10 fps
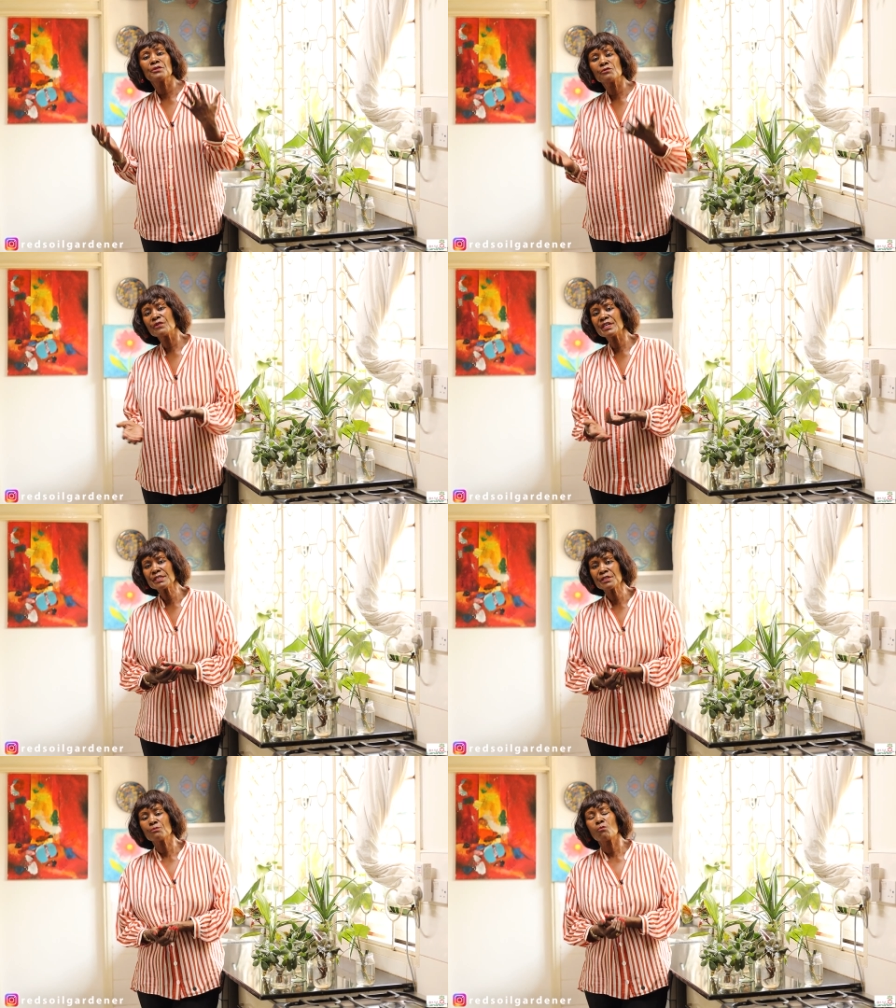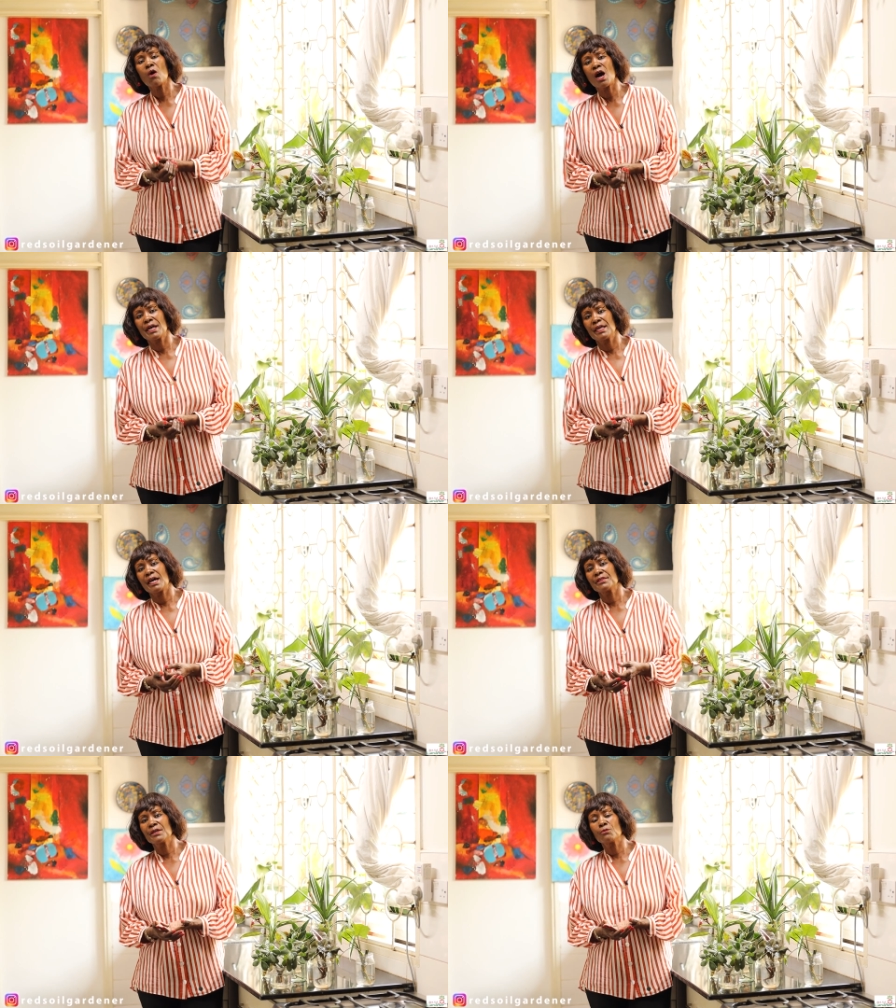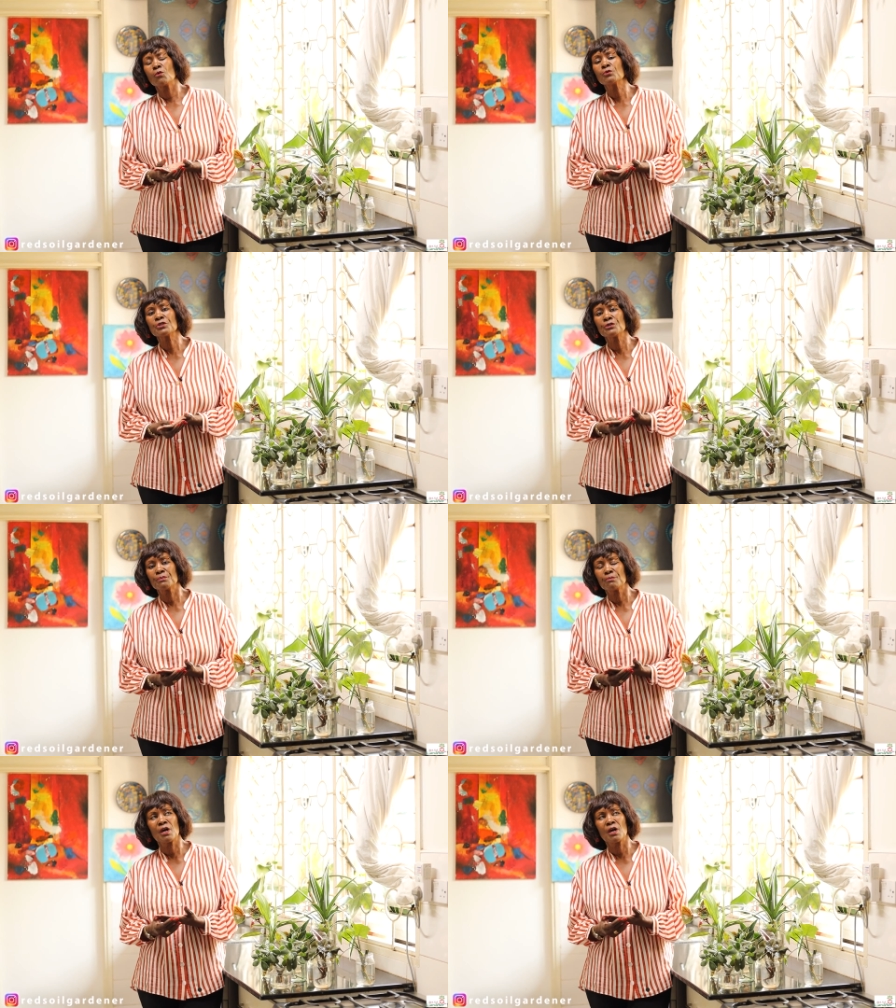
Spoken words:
the reason why I think water,